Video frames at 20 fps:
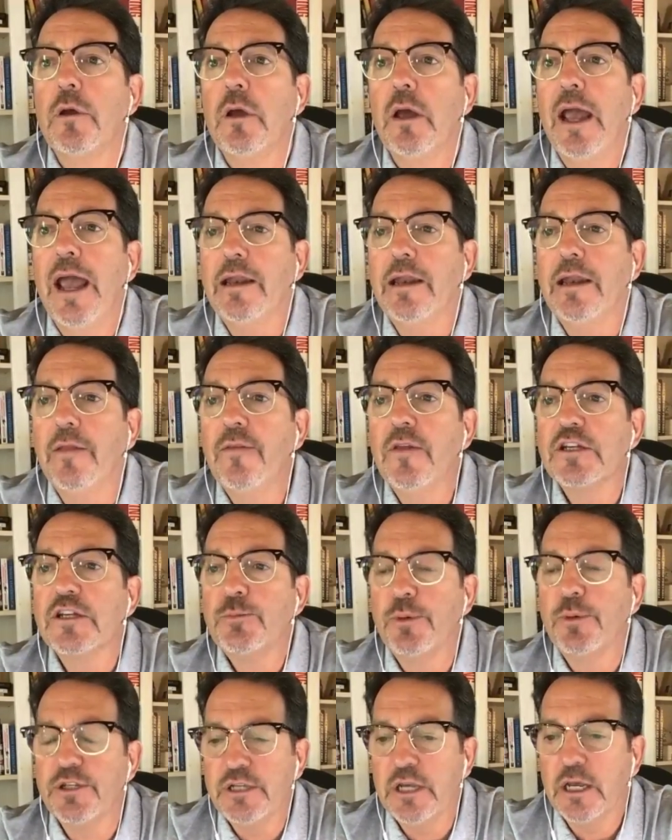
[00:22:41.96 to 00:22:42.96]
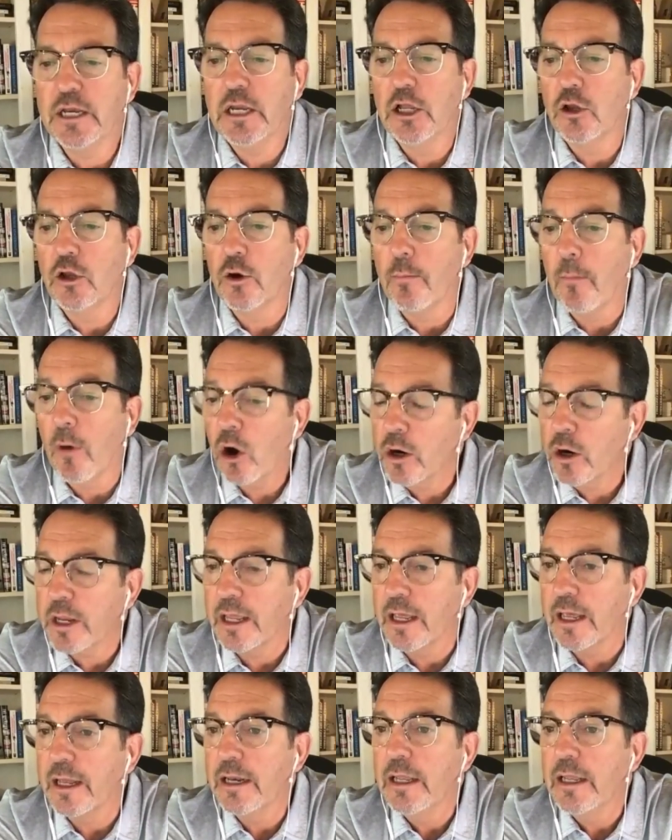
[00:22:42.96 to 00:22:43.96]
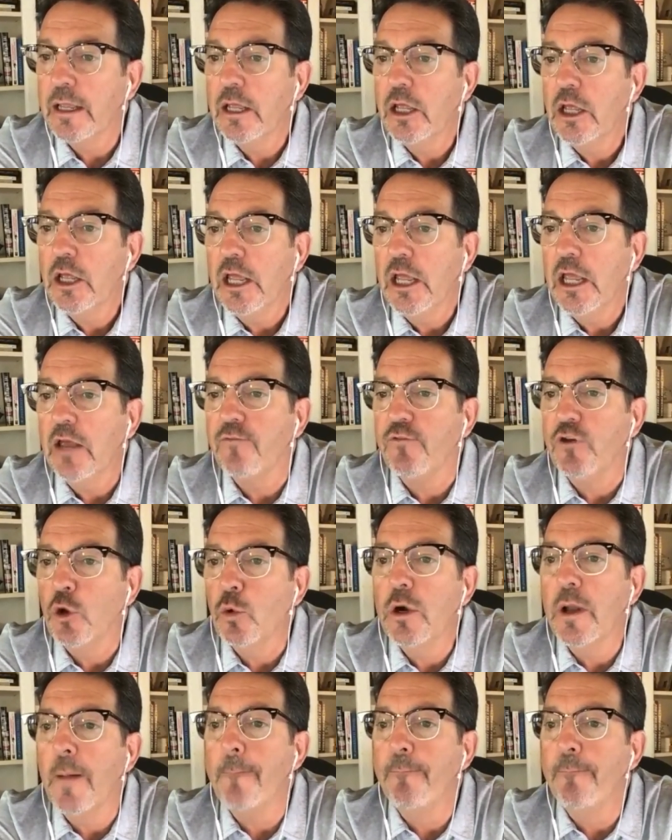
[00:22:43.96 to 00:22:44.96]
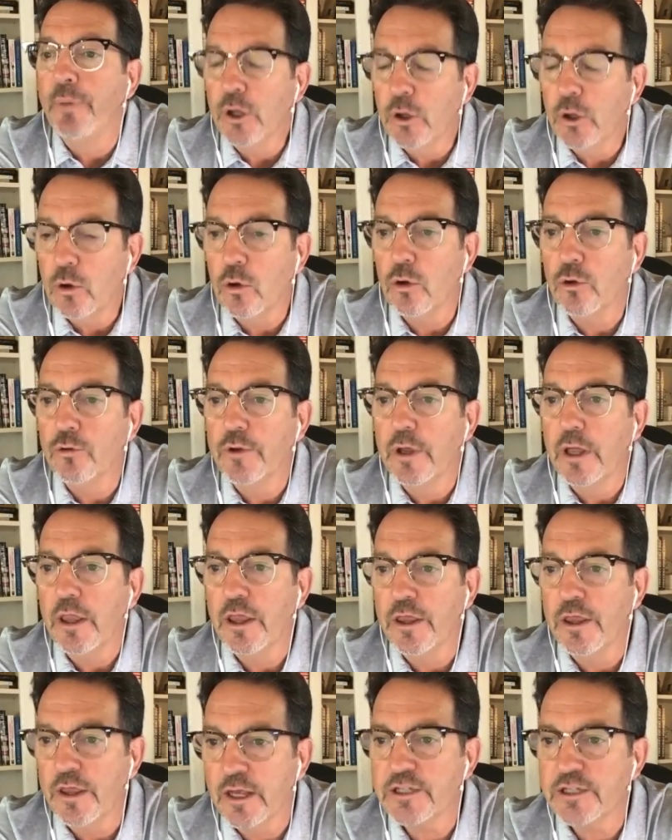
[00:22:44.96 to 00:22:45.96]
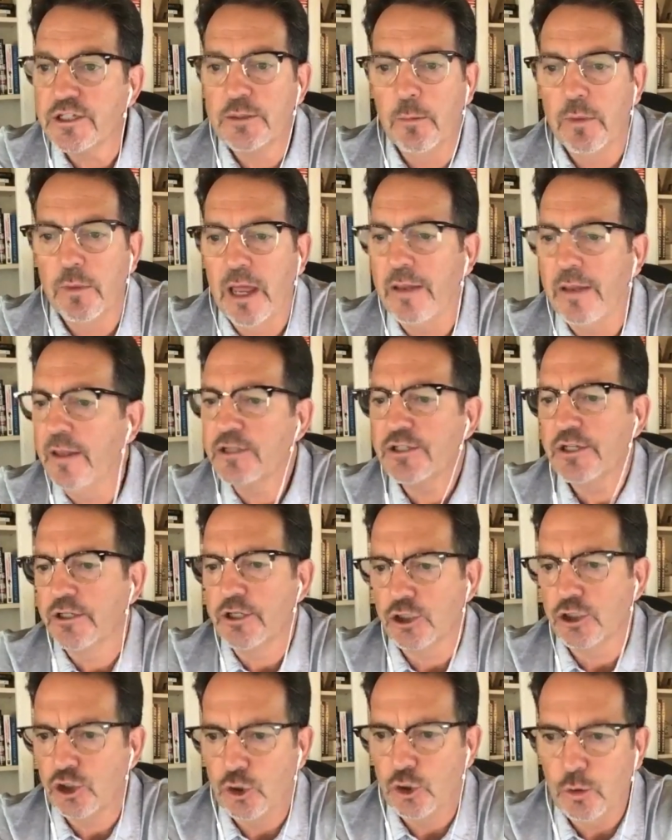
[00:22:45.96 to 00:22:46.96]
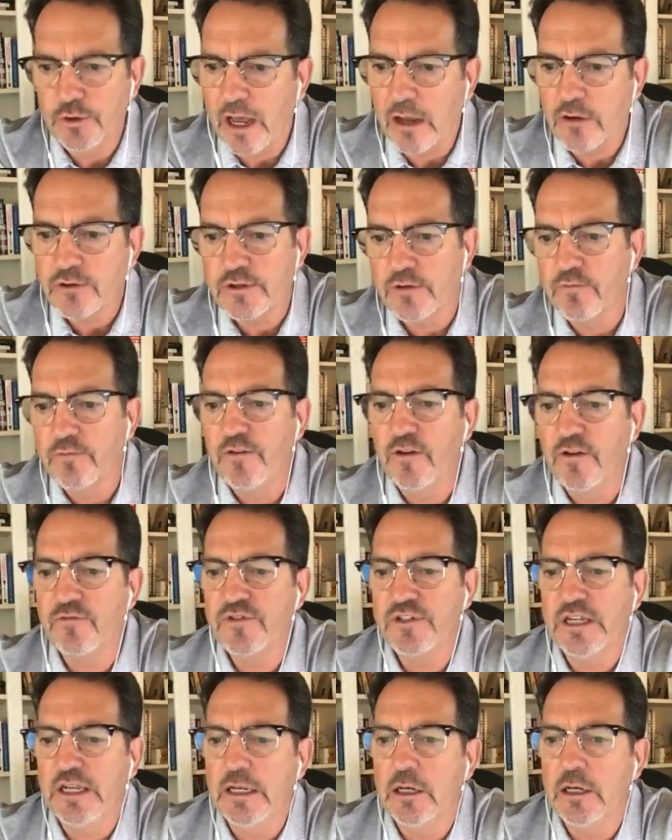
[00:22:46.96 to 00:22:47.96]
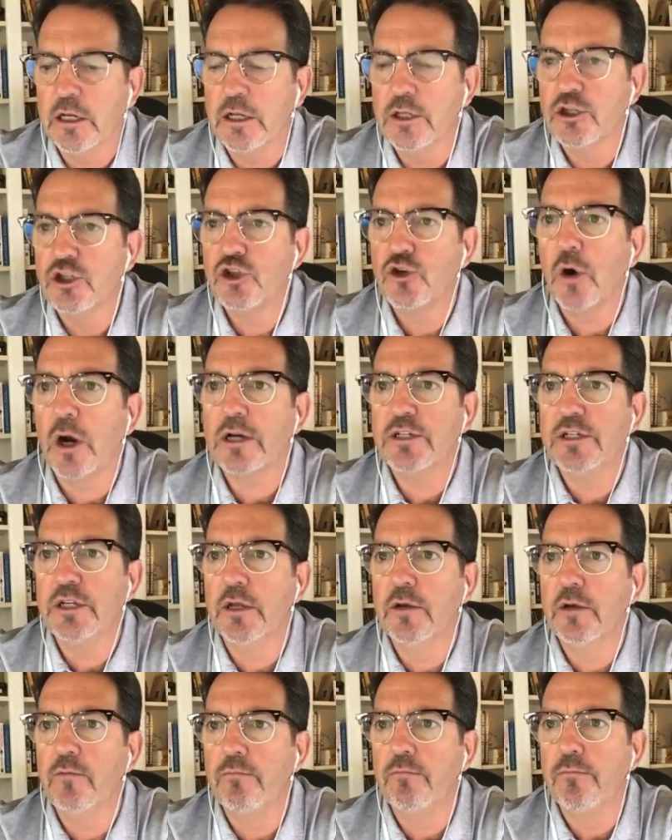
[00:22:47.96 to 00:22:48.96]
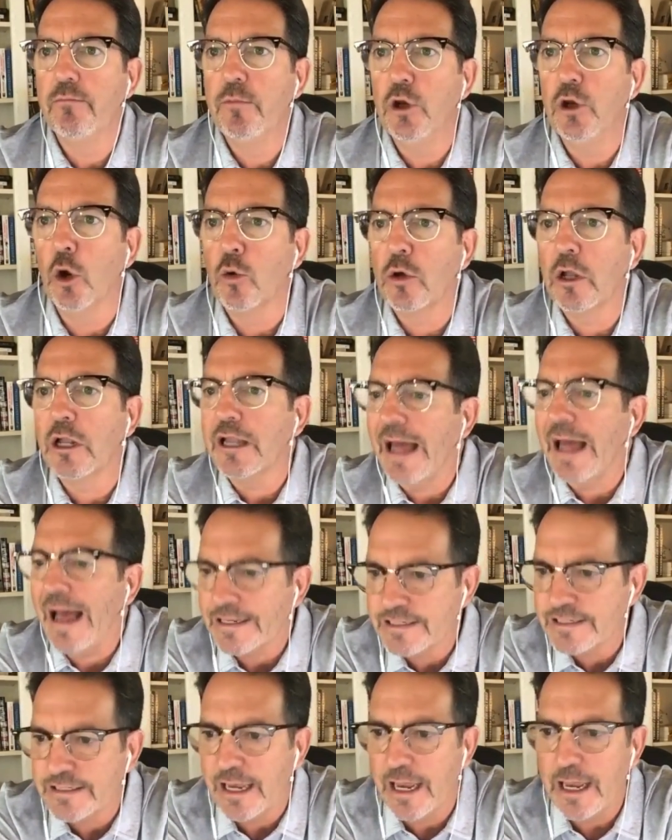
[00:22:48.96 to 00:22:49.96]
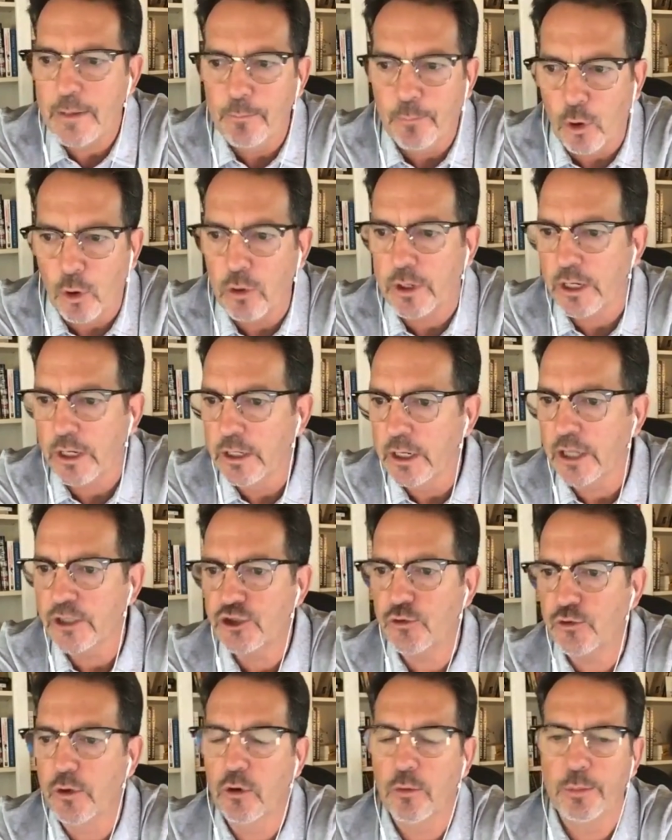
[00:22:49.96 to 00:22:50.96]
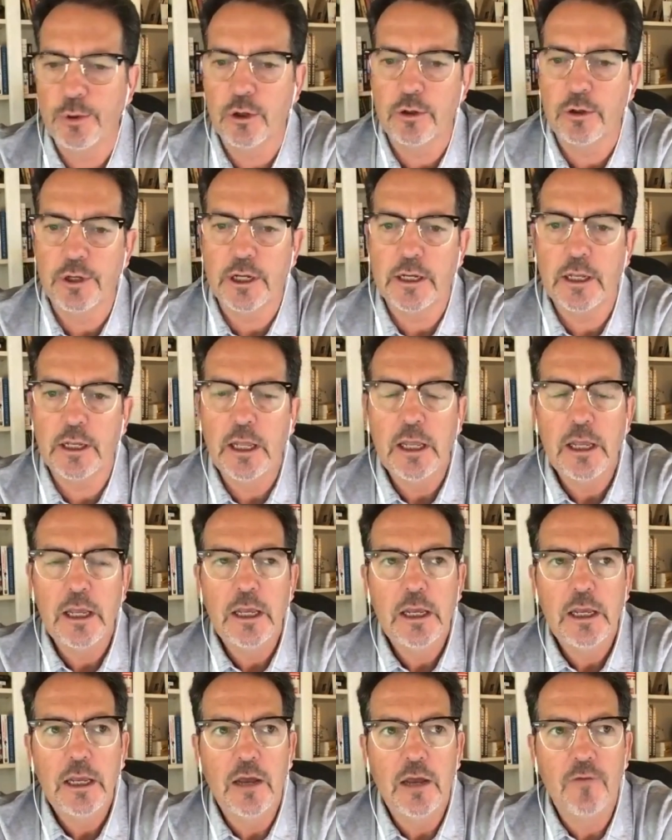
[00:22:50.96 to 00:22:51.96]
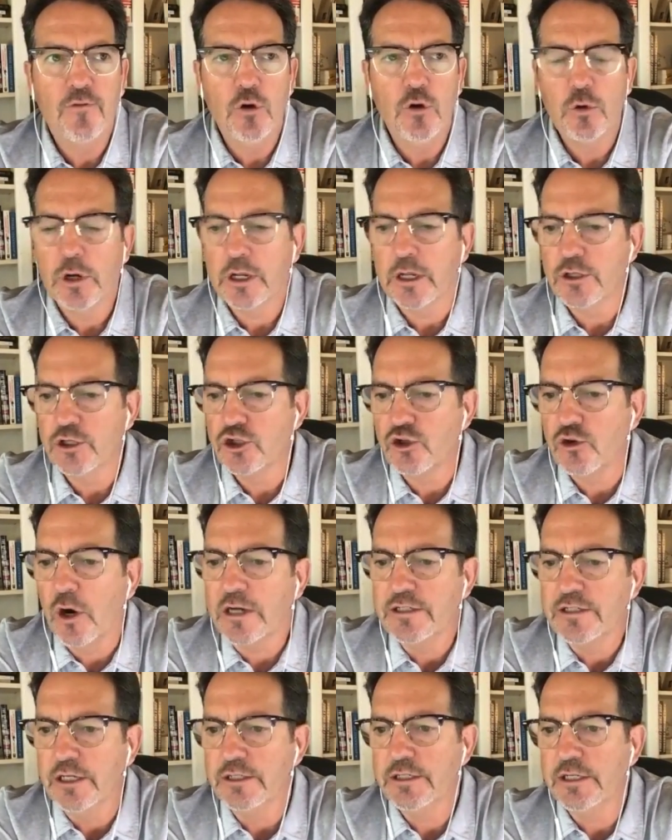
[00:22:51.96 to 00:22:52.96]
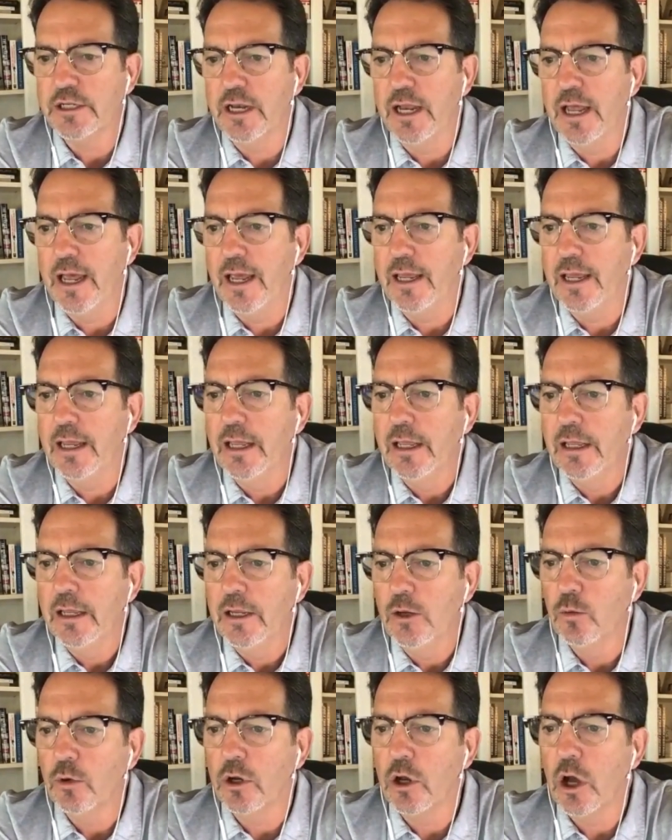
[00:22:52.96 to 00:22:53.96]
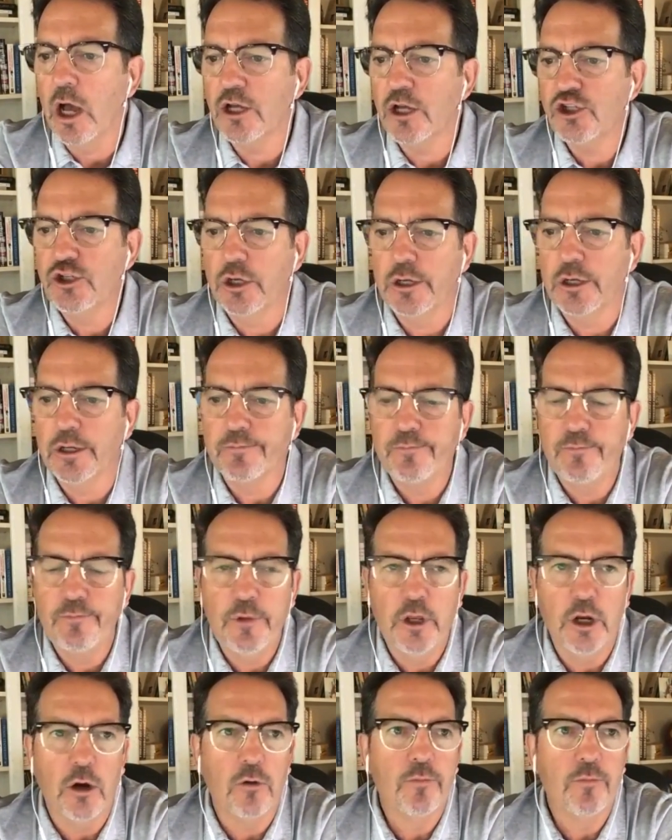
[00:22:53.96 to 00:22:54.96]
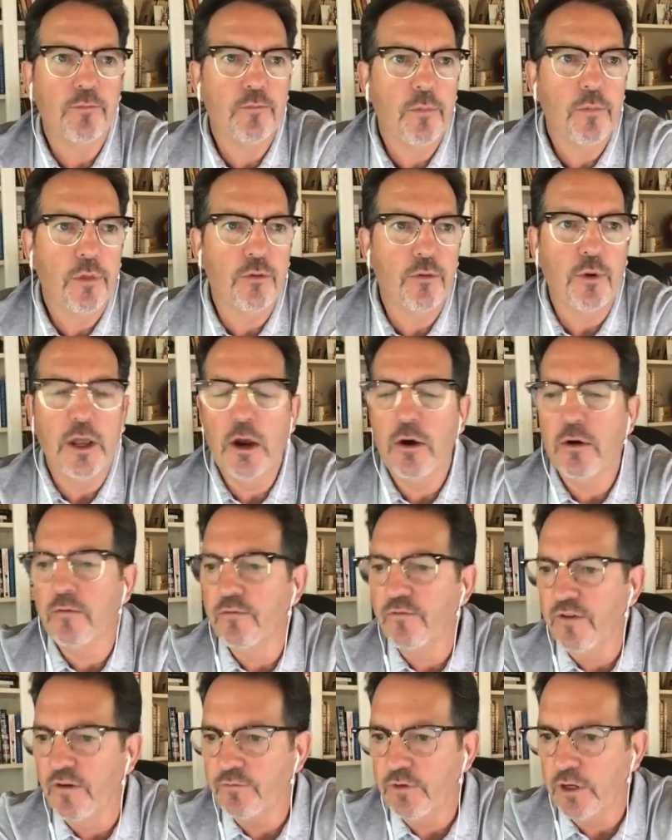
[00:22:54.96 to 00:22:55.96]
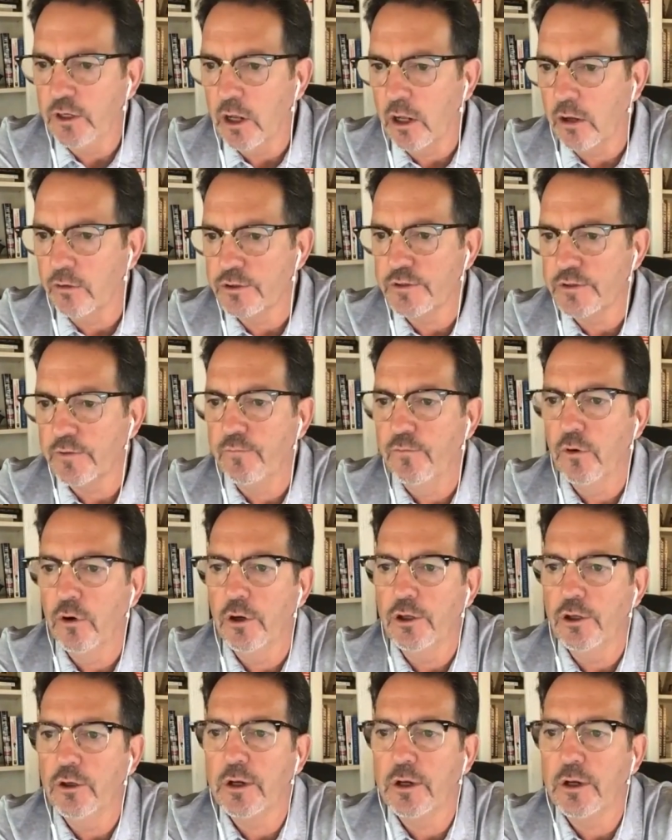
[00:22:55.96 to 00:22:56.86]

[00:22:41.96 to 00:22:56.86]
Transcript: And in this particular market, if you were to build this, and this is a 2015 constructed, Class A bulk industrial building, if you were to construct it today, it would cost you, $350 a foot.